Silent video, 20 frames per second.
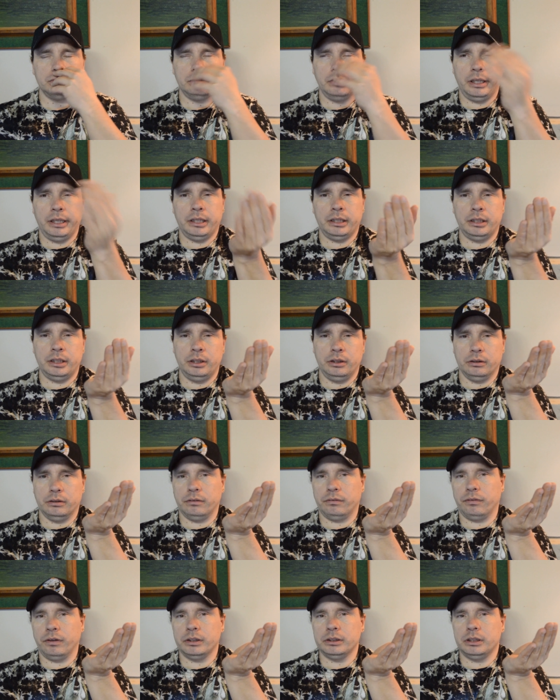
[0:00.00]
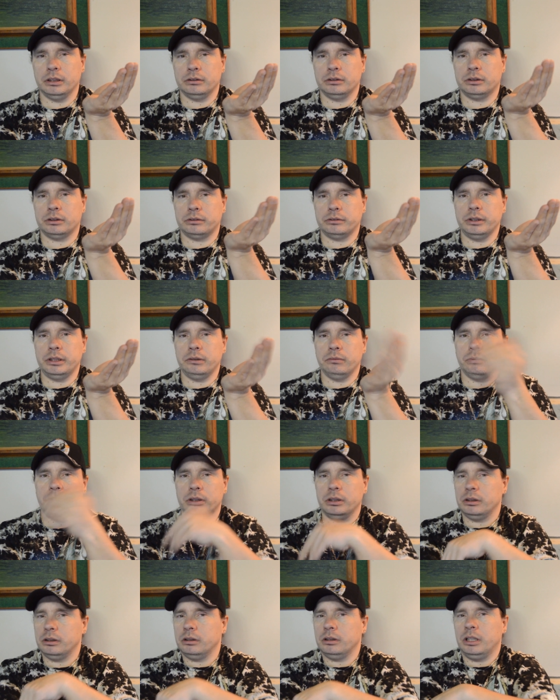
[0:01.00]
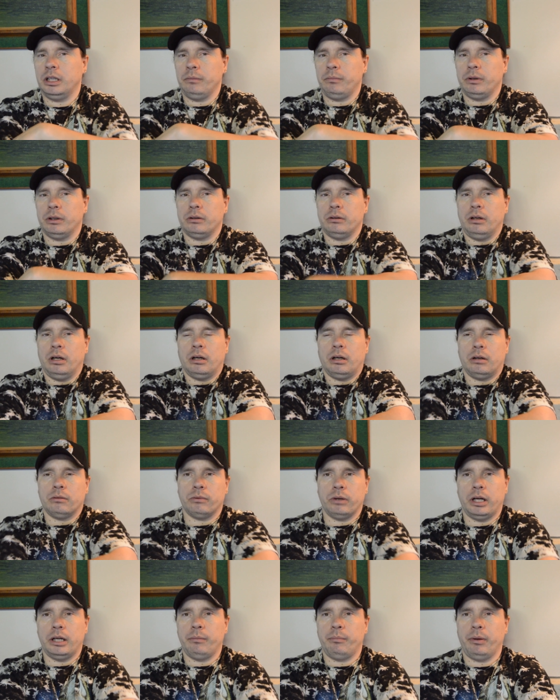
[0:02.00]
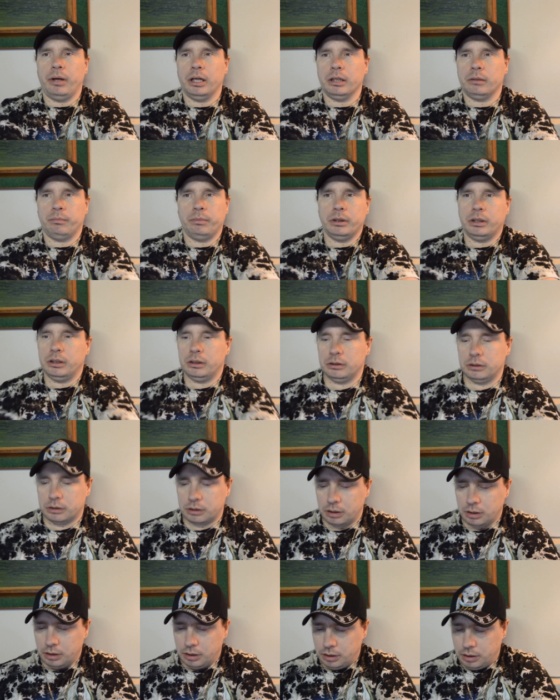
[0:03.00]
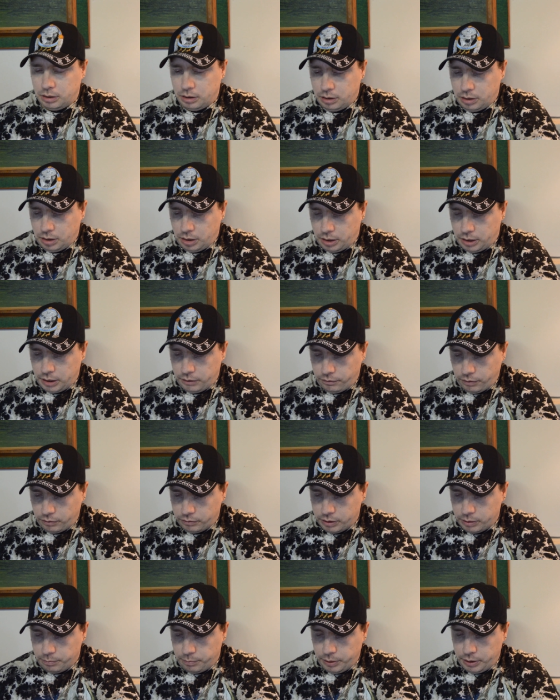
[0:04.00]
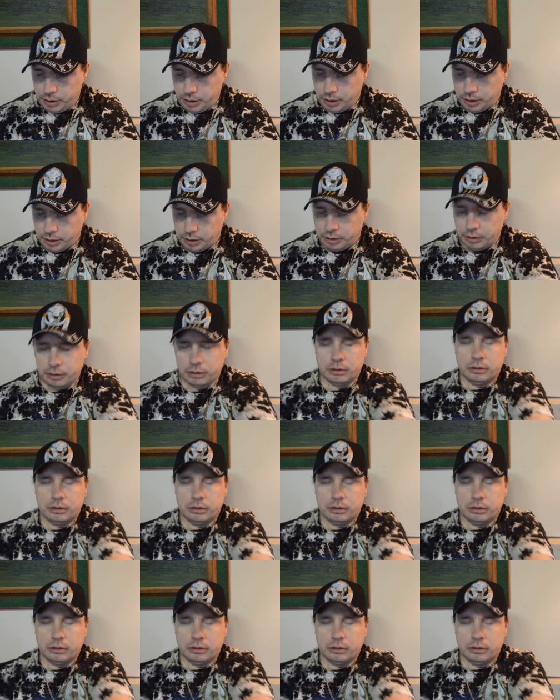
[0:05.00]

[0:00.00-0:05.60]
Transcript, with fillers: and, you know, friends on the street wouldn't give me a uh, ride back because they have already been here.